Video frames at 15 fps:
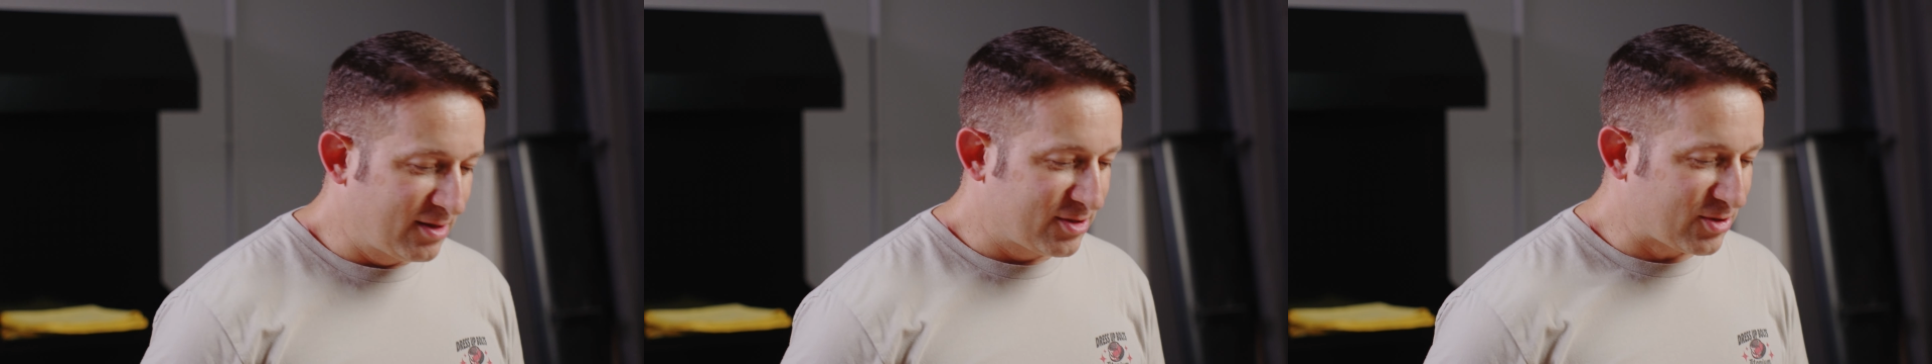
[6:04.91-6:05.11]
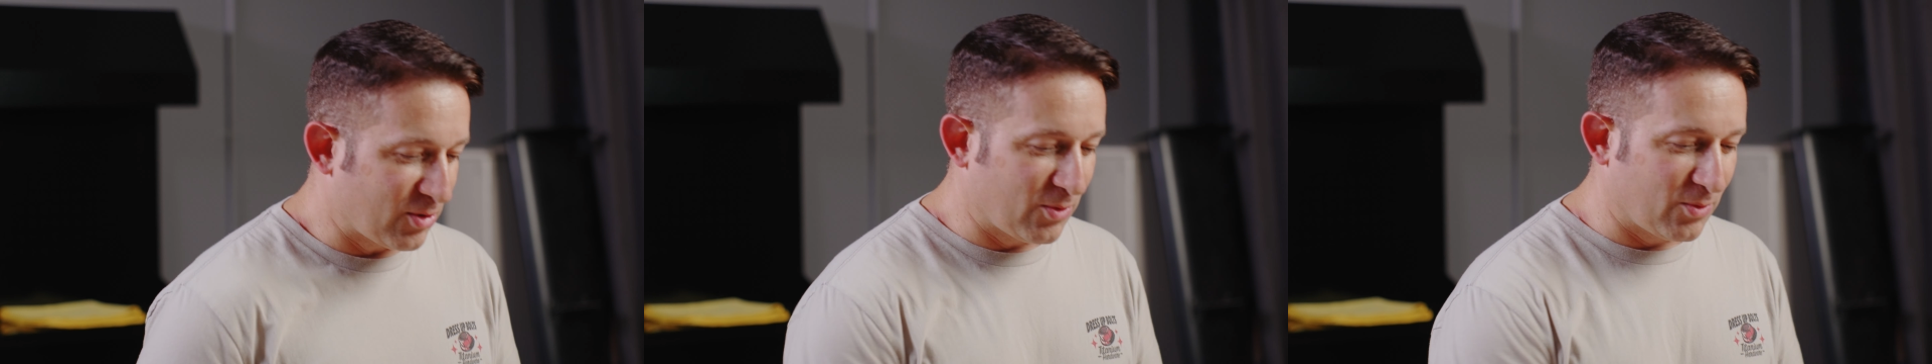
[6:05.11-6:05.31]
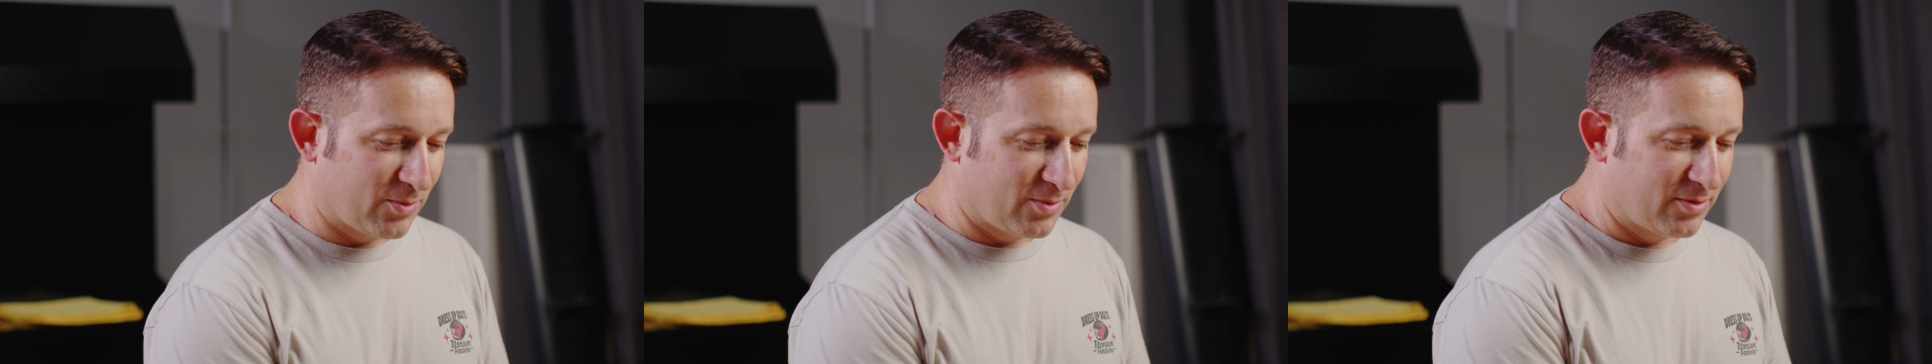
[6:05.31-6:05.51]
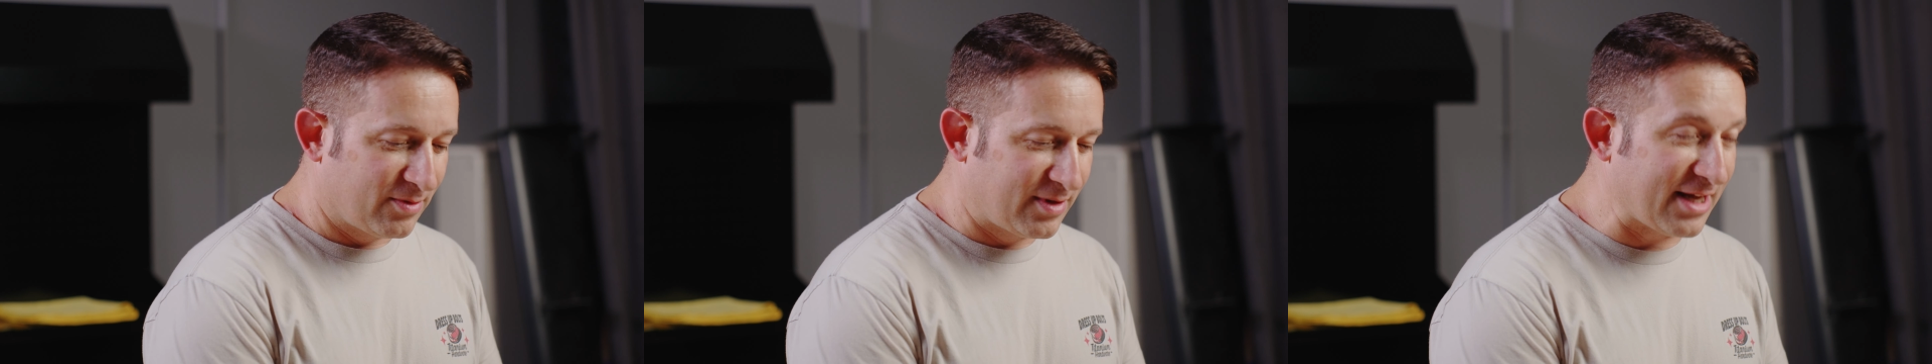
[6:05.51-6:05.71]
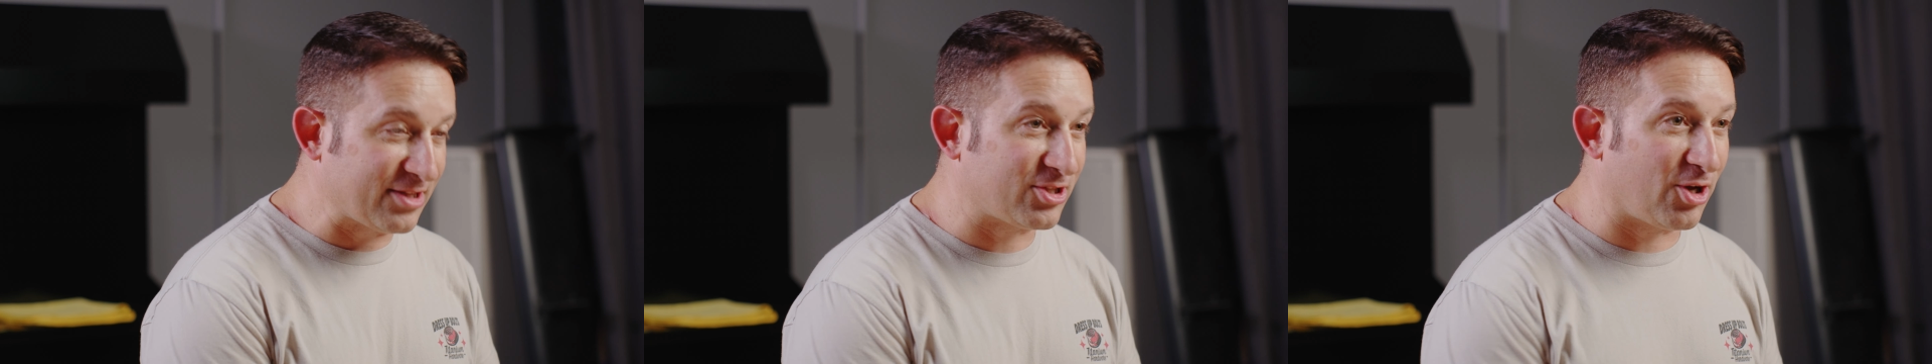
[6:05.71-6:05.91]
So
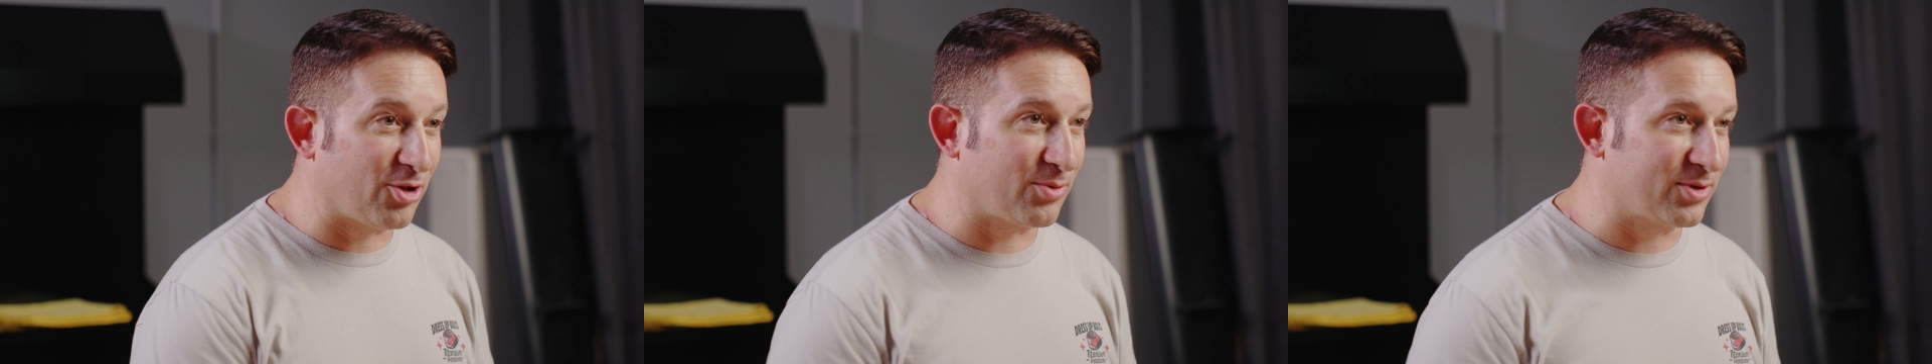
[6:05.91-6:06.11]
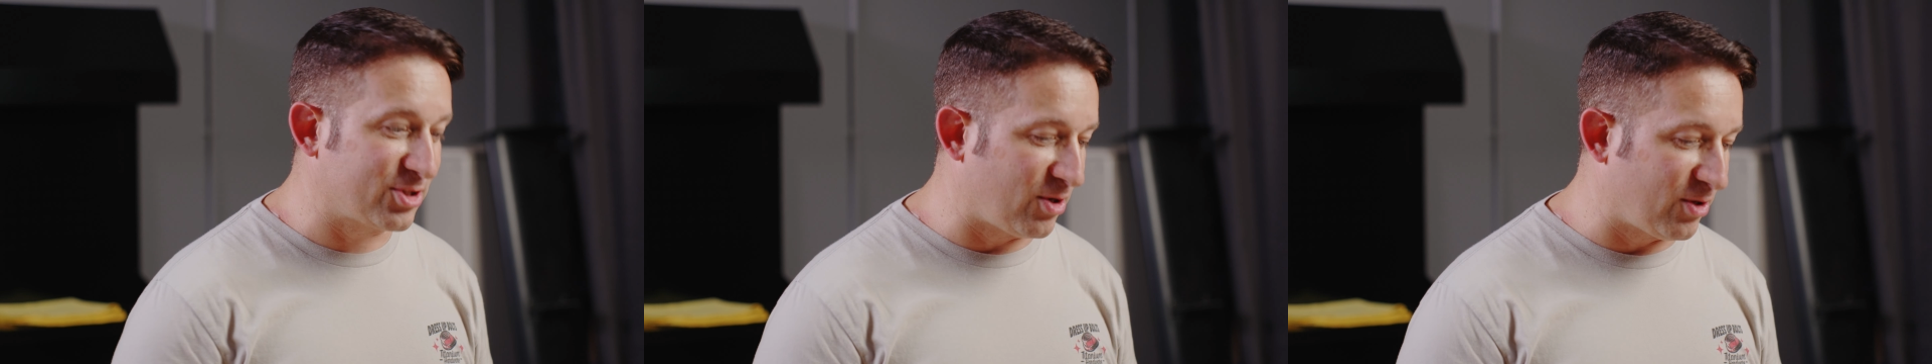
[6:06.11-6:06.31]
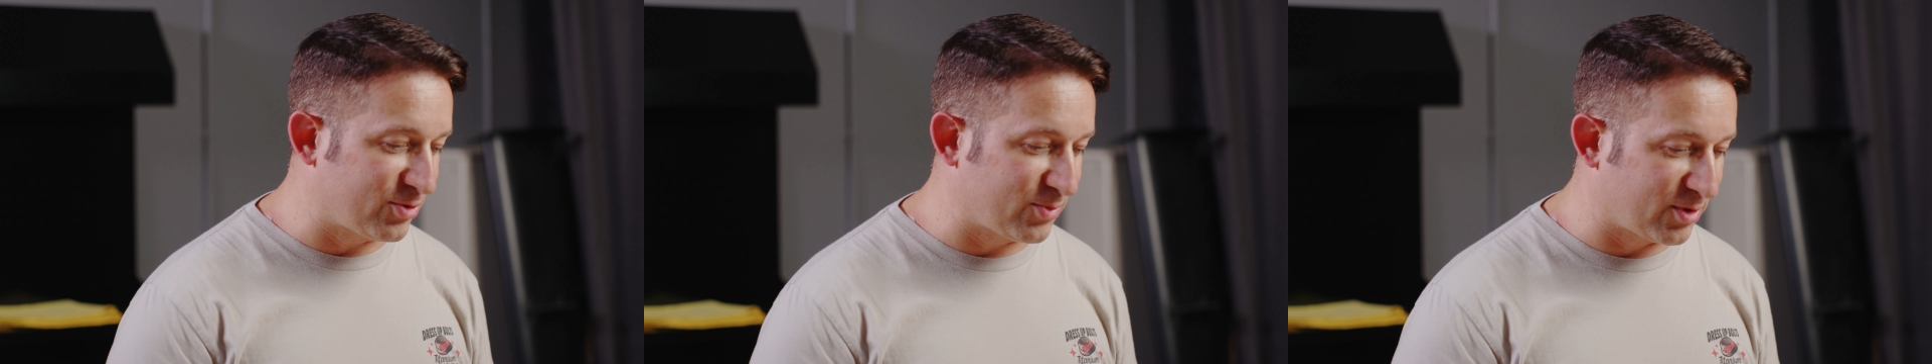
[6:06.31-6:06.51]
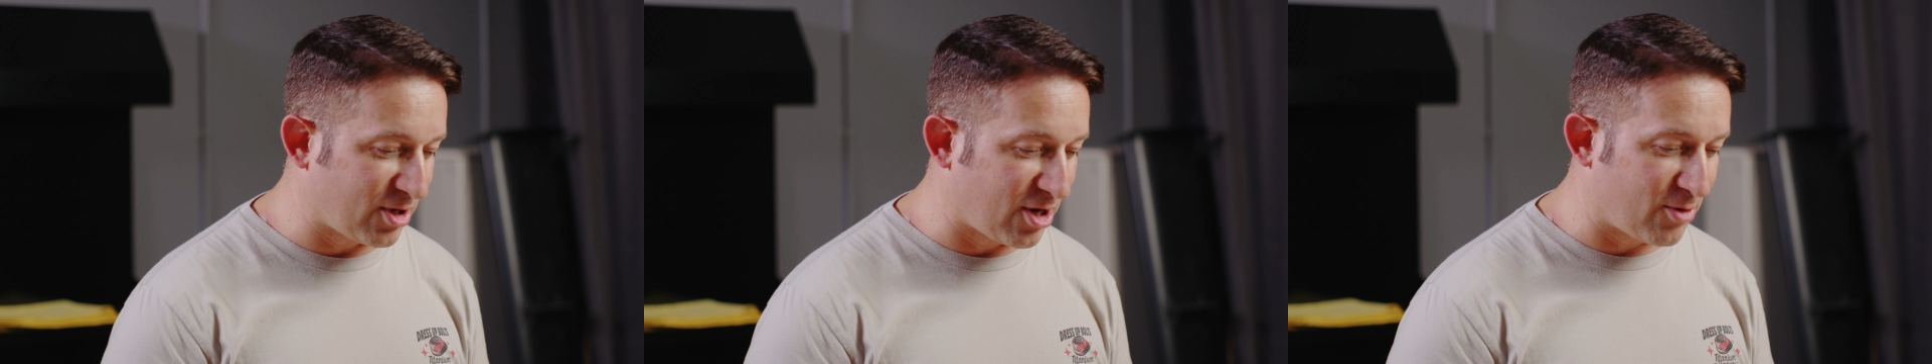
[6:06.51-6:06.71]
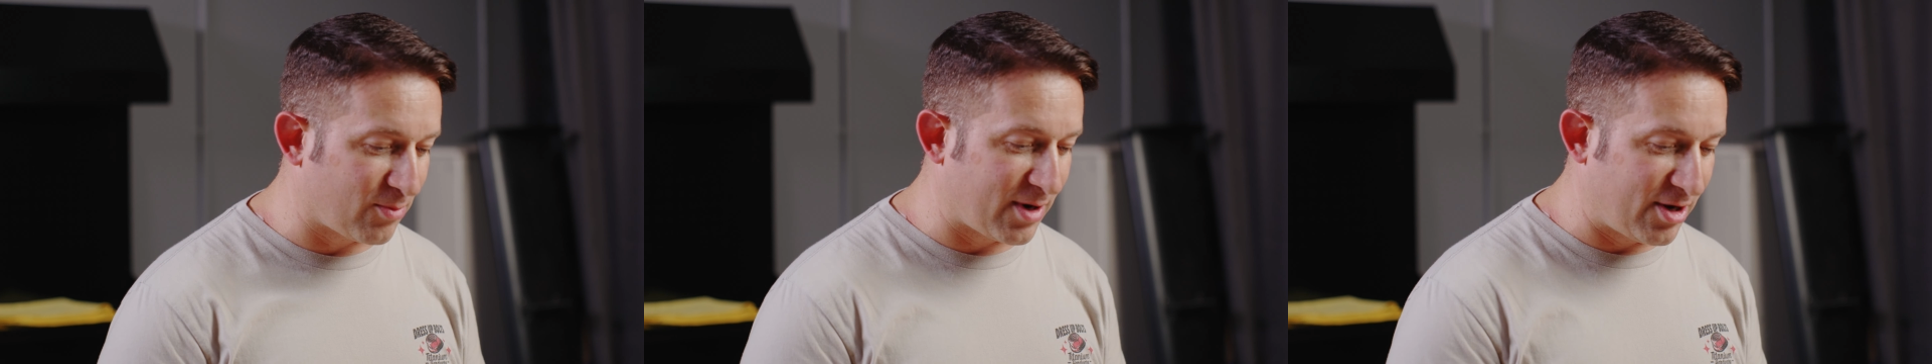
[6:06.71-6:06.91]
that's all the results with the
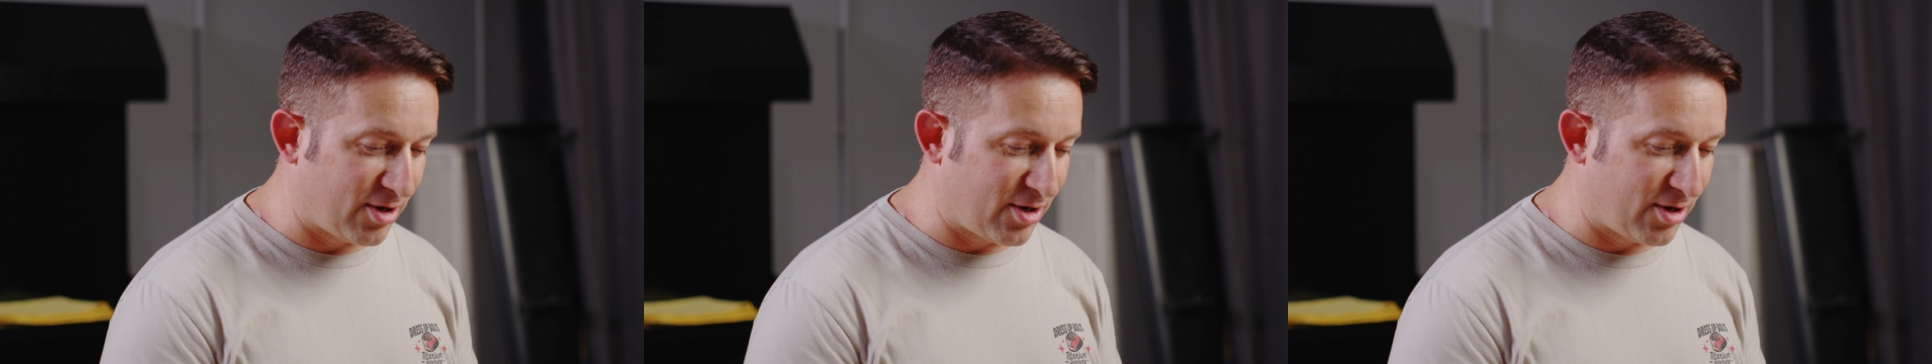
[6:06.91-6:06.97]
hardware.